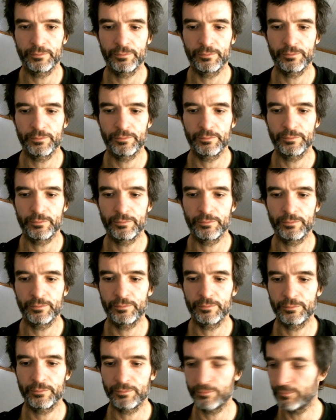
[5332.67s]
Um,
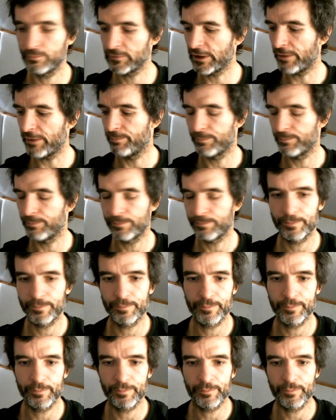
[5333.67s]
but it's the okay. same place then, in